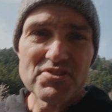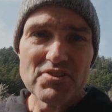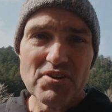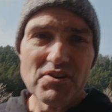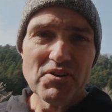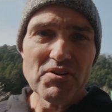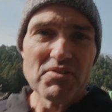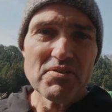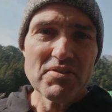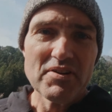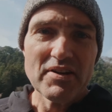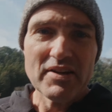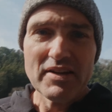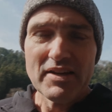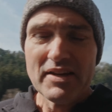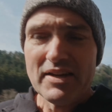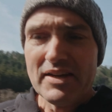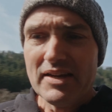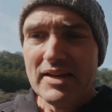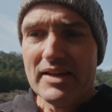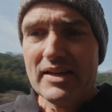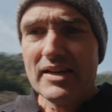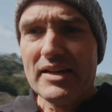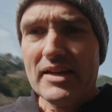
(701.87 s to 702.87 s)
So
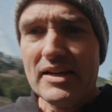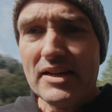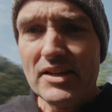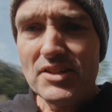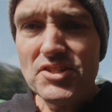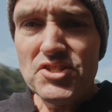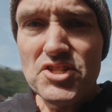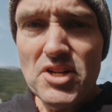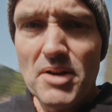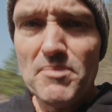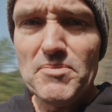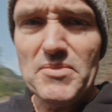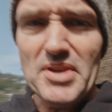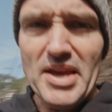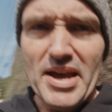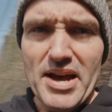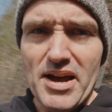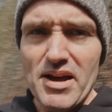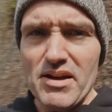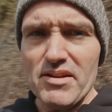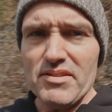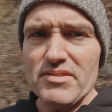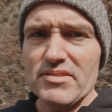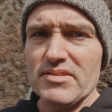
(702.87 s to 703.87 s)
jumped
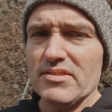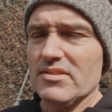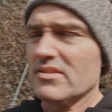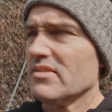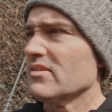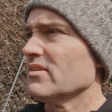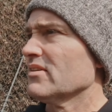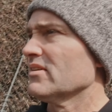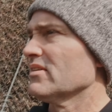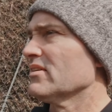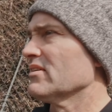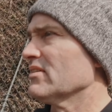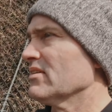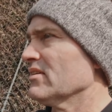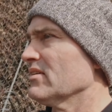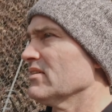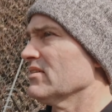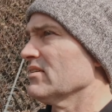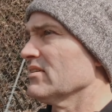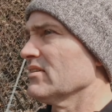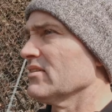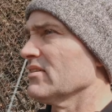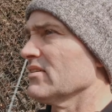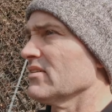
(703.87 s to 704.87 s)
out,
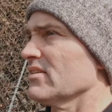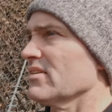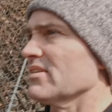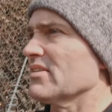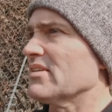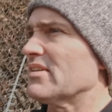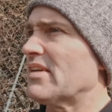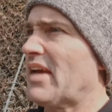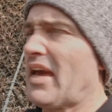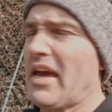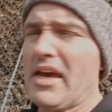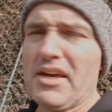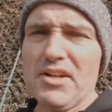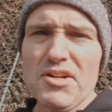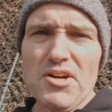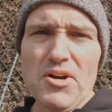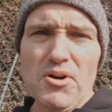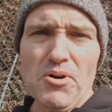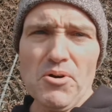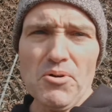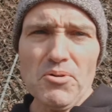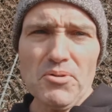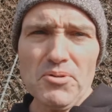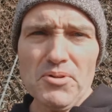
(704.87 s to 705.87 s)
hand
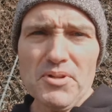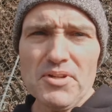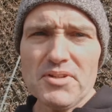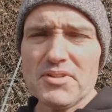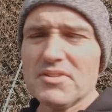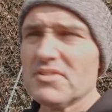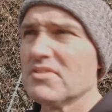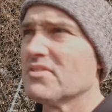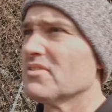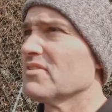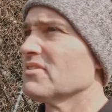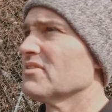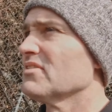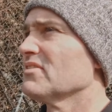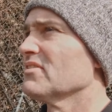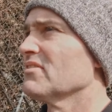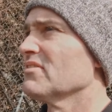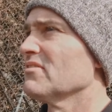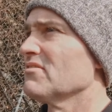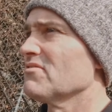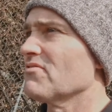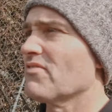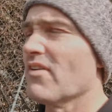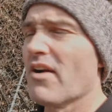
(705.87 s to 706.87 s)
hold,
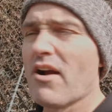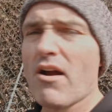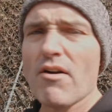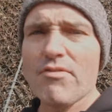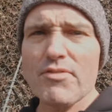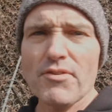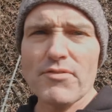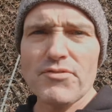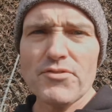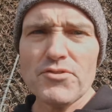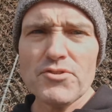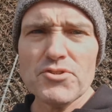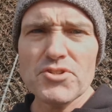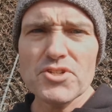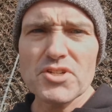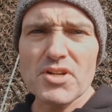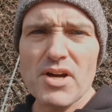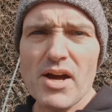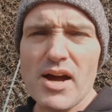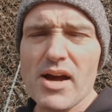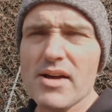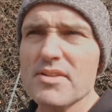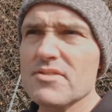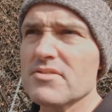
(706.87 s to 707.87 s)
fire off a few
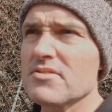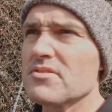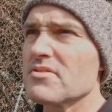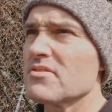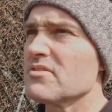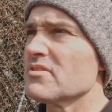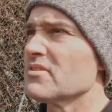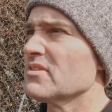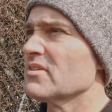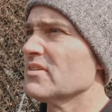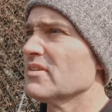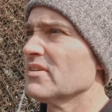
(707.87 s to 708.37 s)
shots.